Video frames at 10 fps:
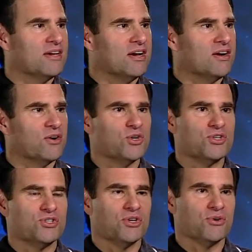uh,
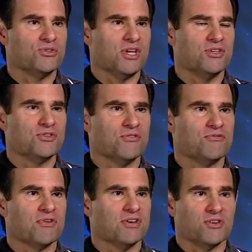urgency or sense
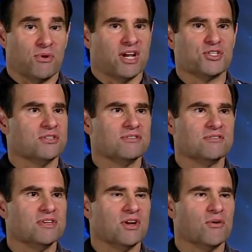of uh,
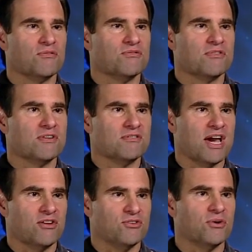direction, you know, of, of,
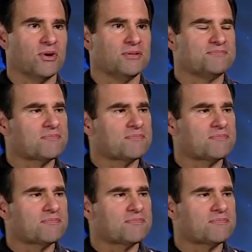how to do it.